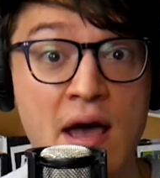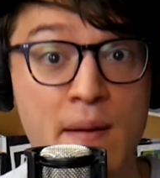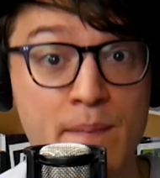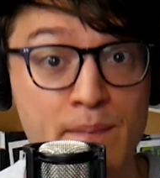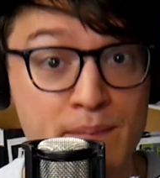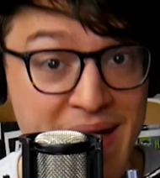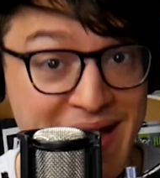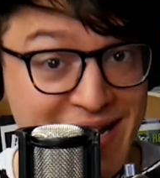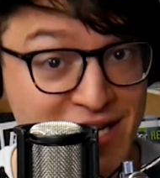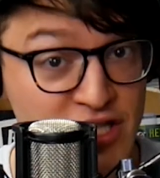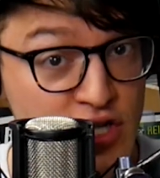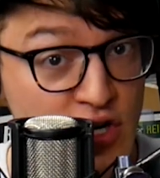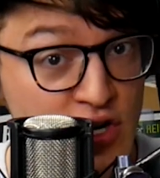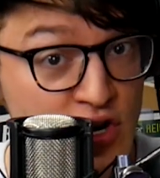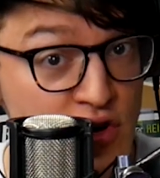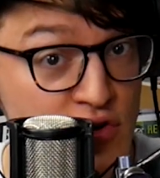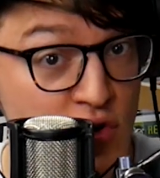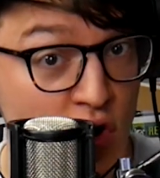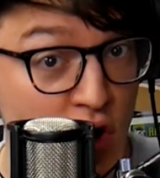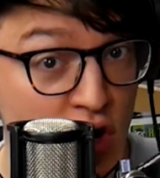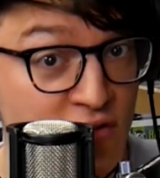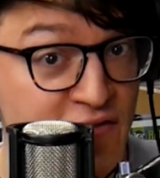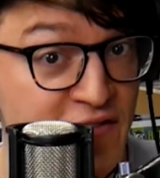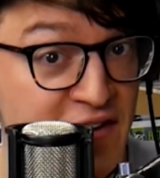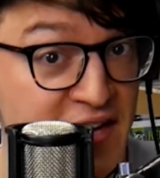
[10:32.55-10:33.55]
Make sure your
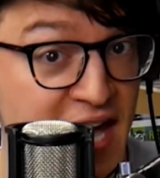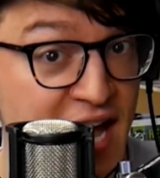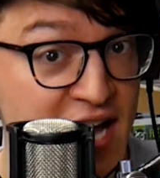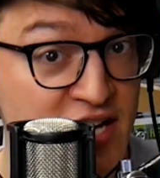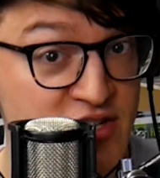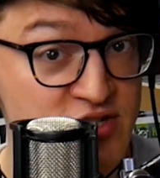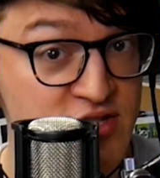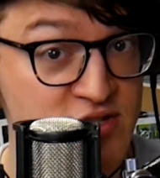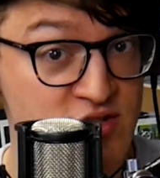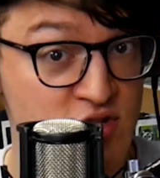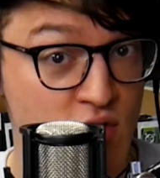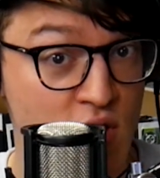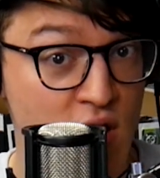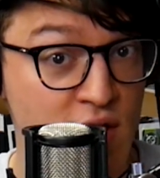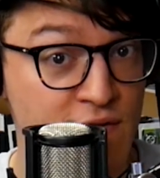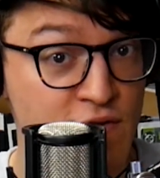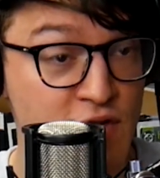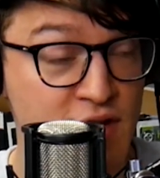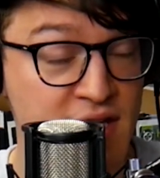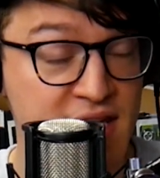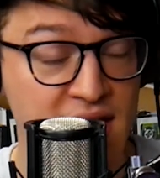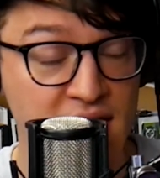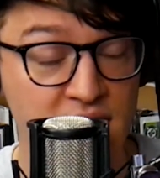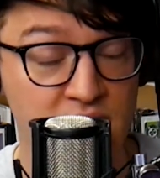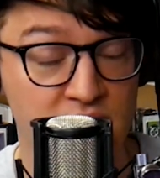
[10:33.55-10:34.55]
notifications are on for
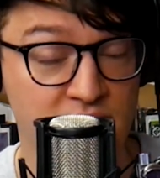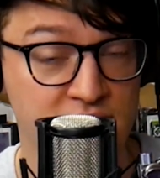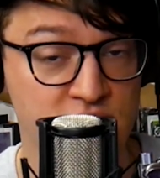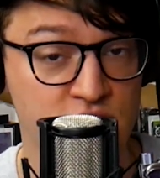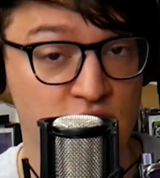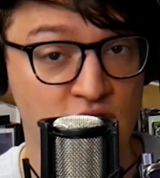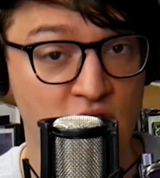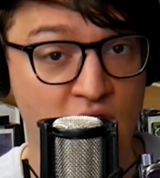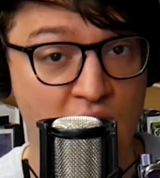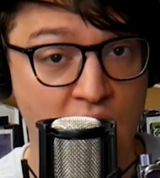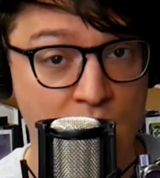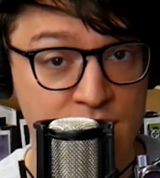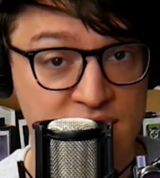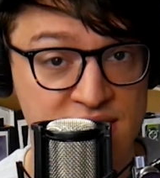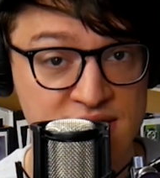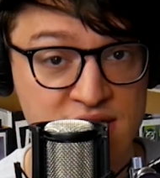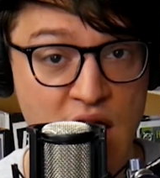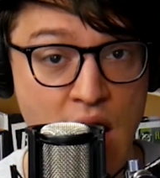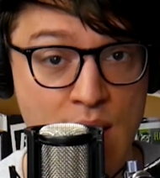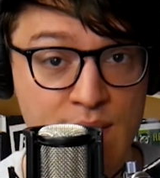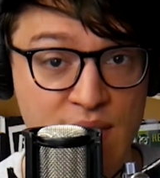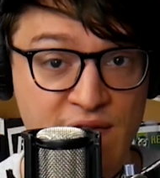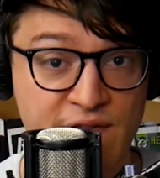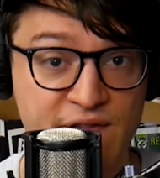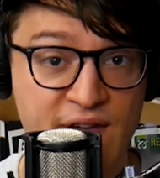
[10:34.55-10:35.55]
Key Collector Comics,
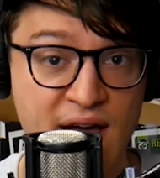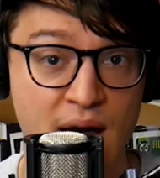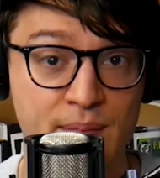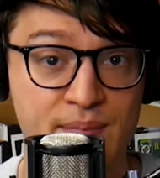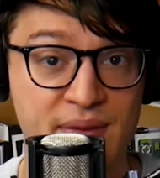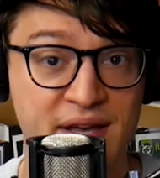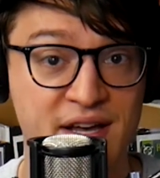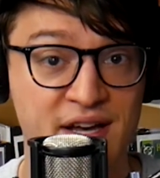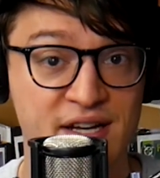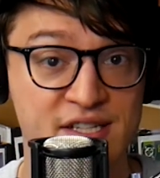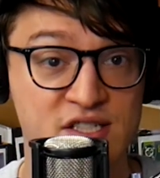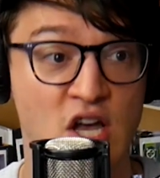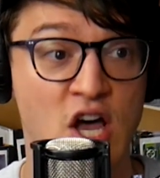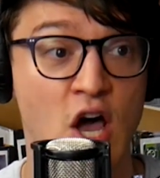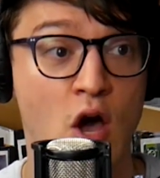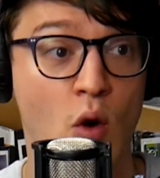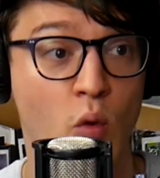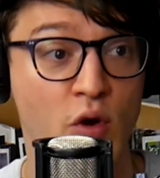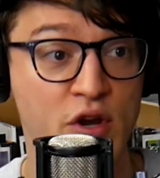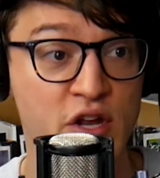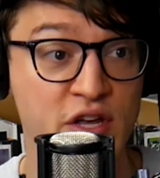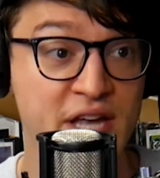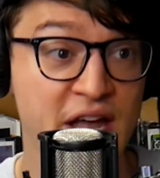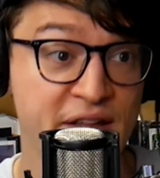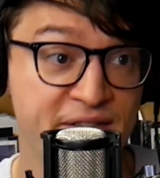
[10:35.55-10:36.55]
Comic Fan, because
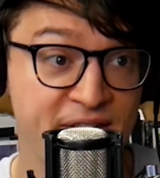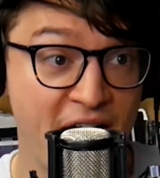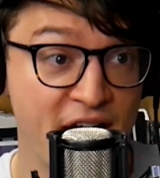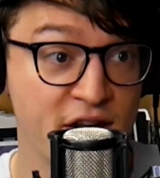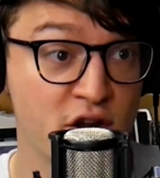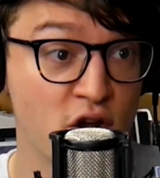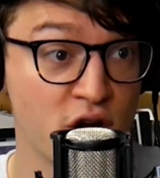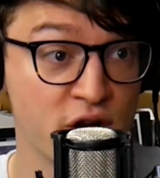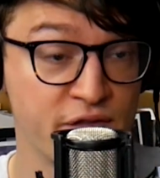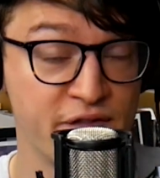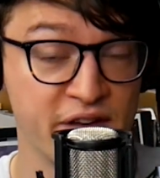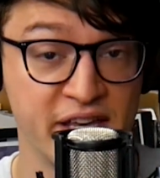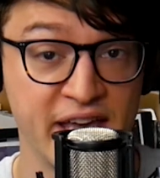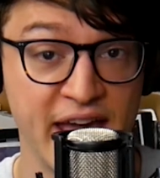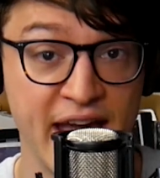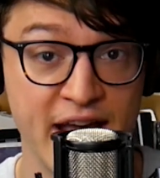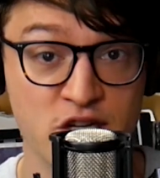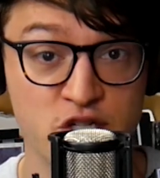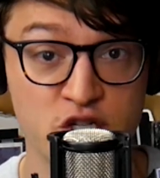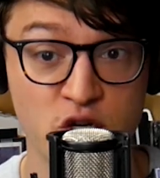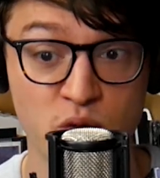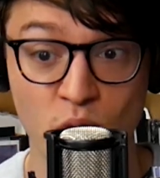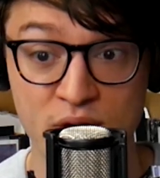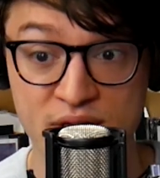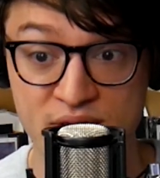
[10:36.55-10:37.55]
when you get that
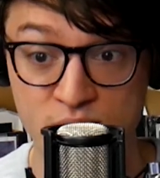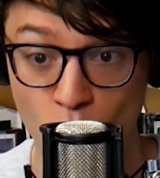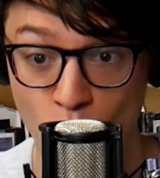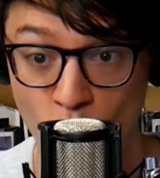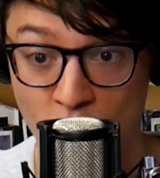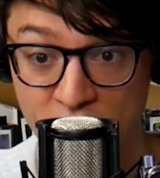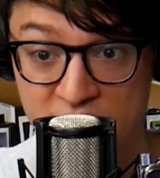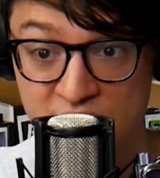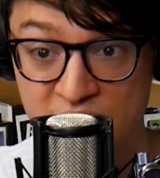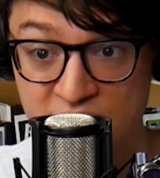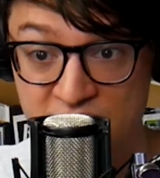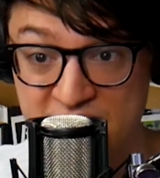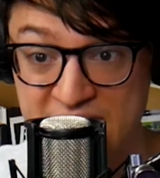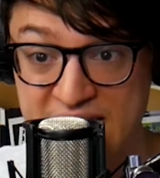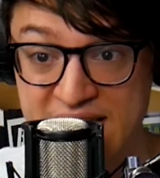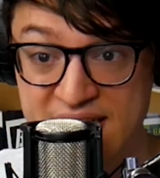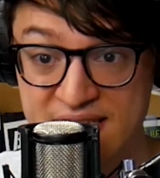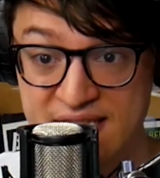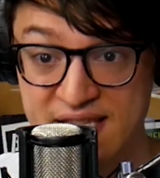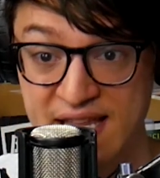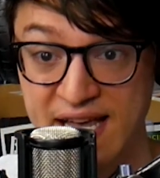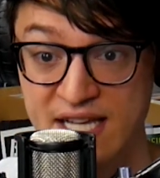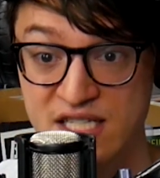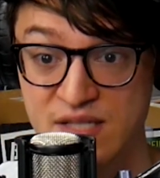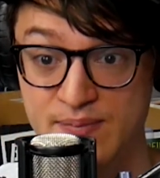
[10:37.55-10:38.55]
notification, when one of these
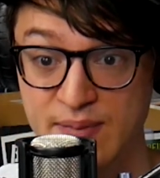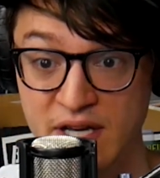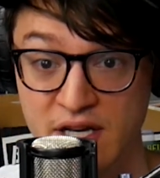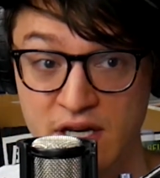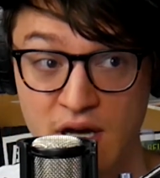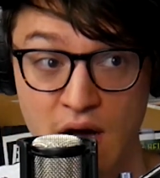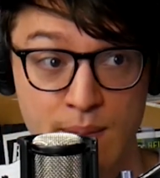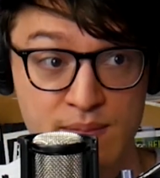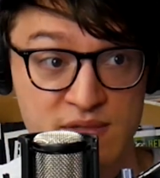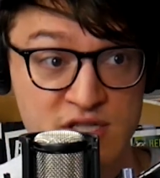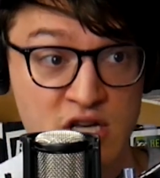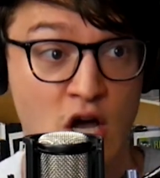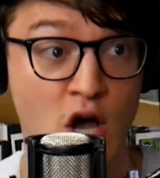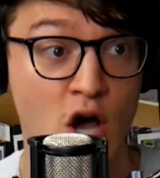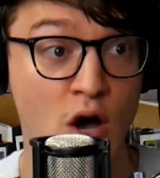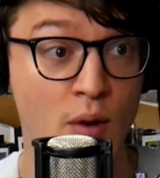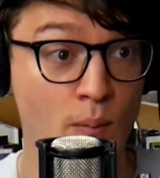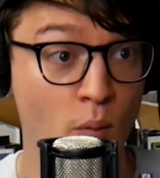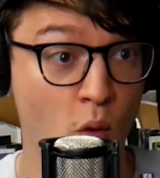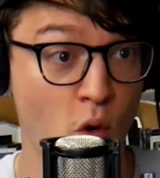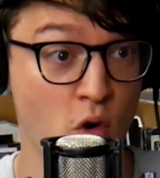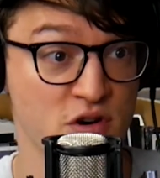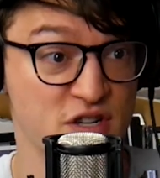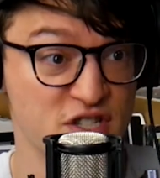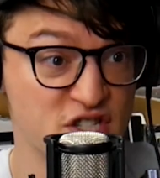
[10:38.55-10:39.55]
things becomes
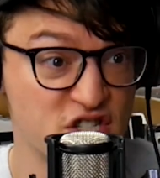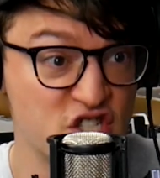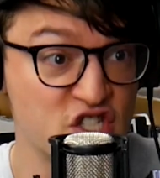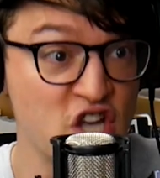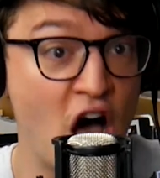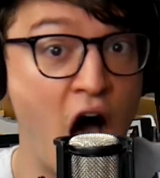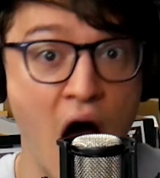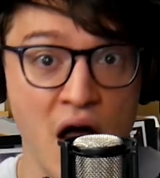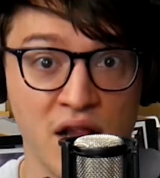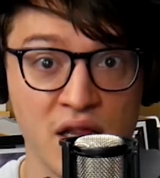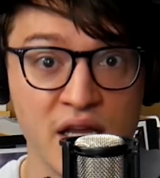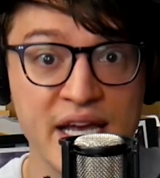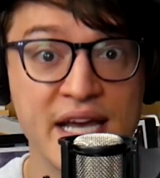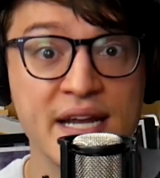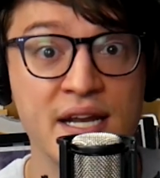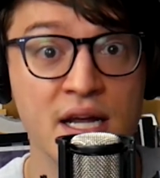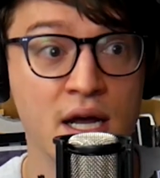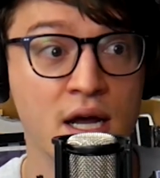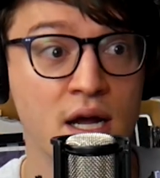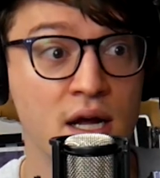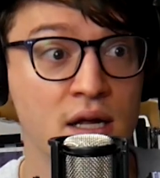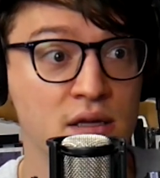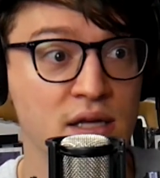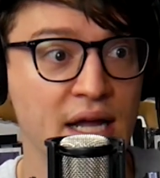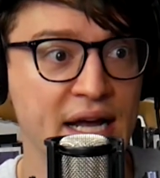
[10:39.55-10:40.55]
more solid,
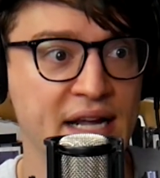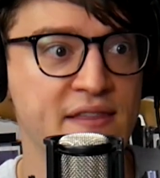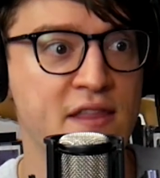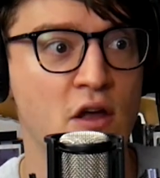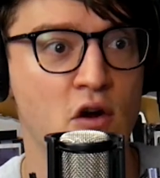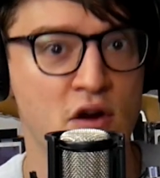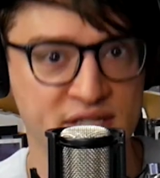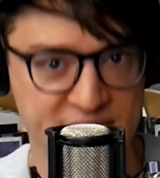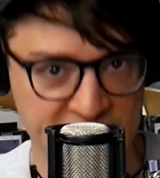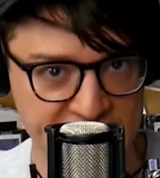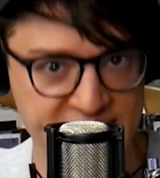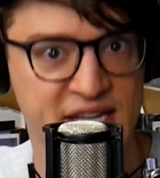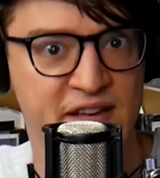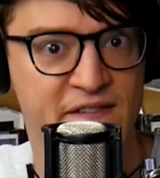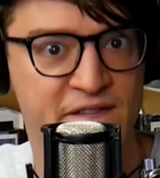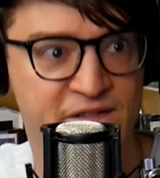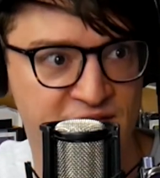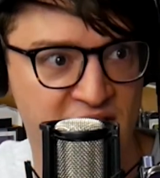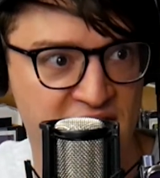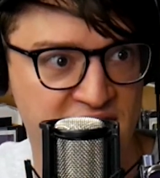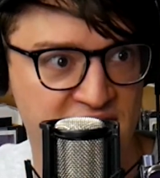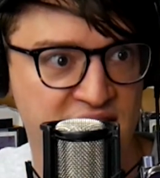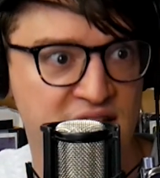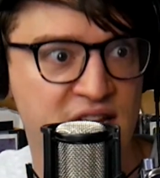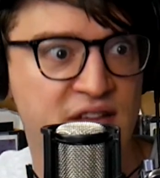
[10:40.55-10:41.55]
like there is a
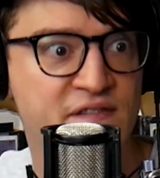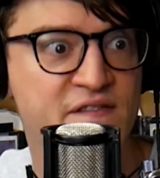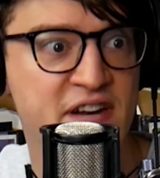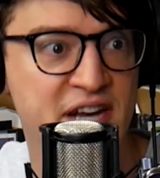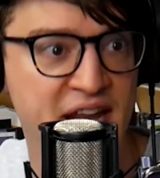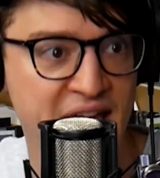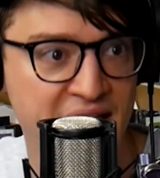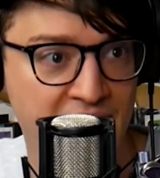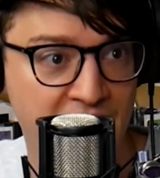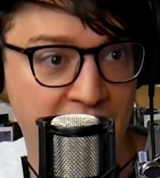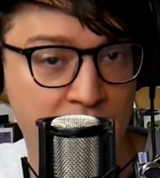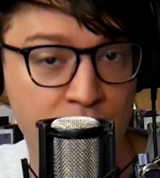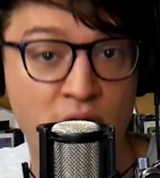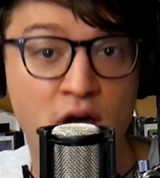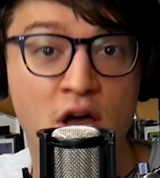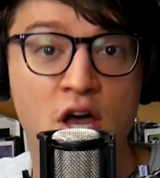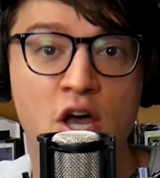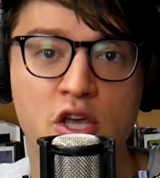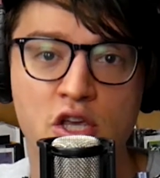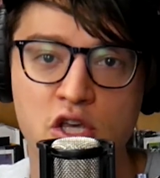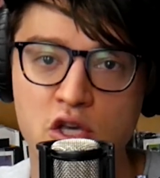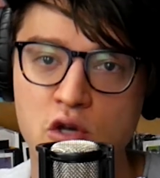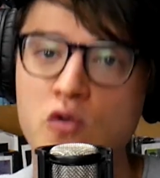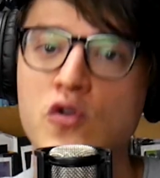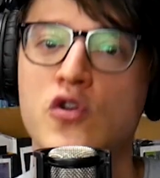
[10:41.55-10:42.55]
definitive name,
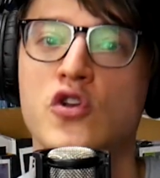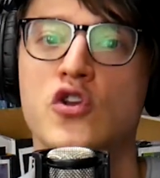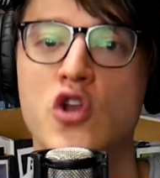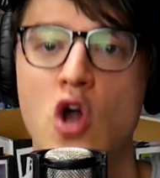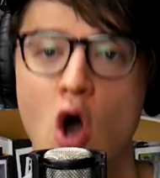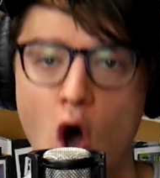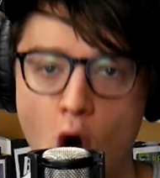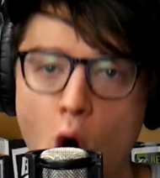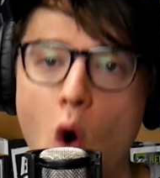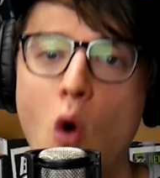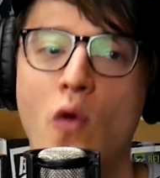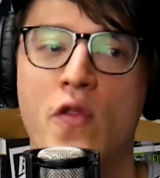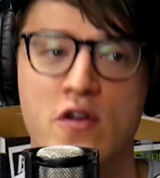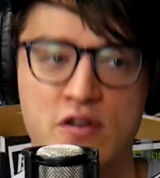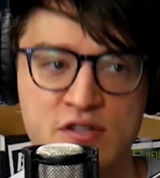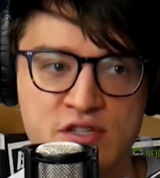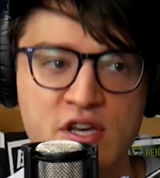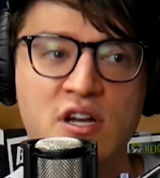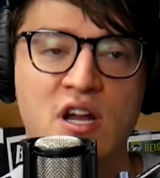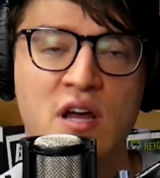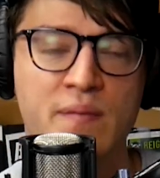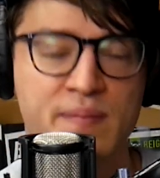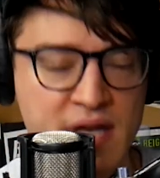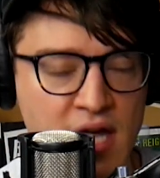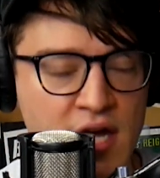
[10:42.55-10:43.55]
you know there's
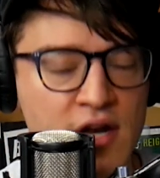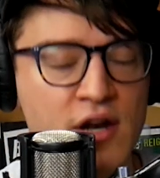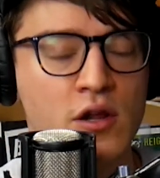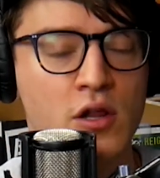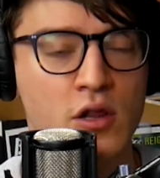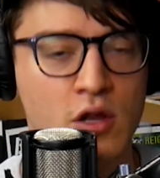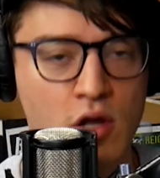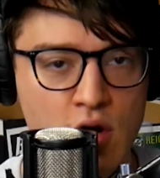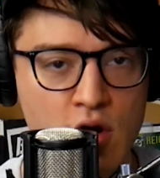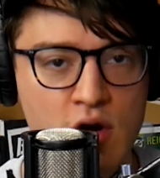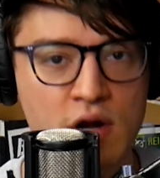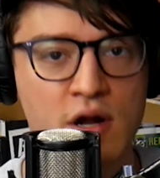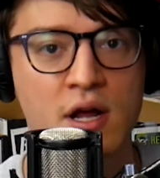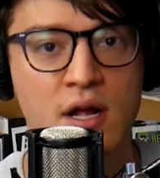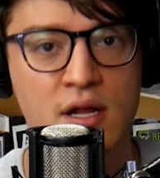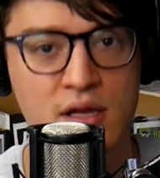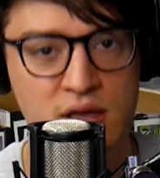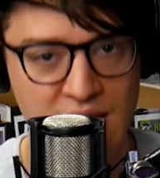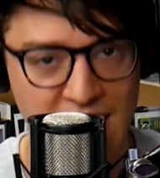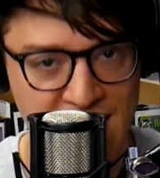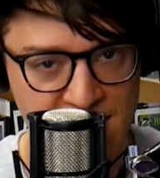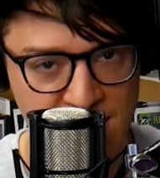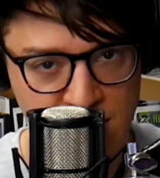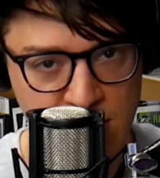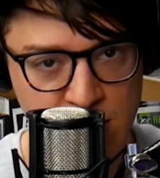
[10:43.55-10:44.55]
going to be an alert
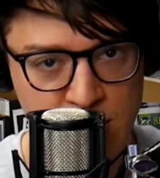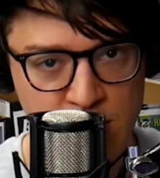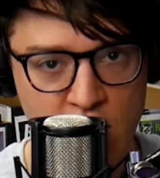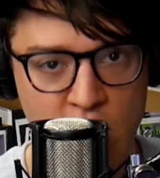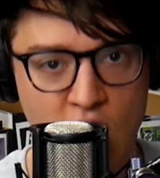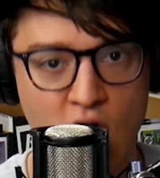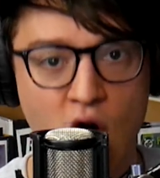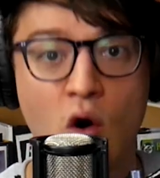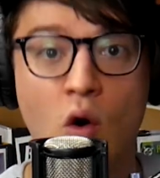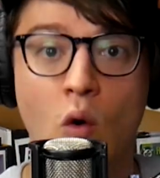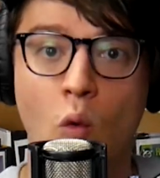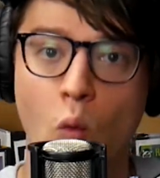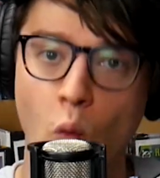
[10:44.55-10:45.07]
letting you know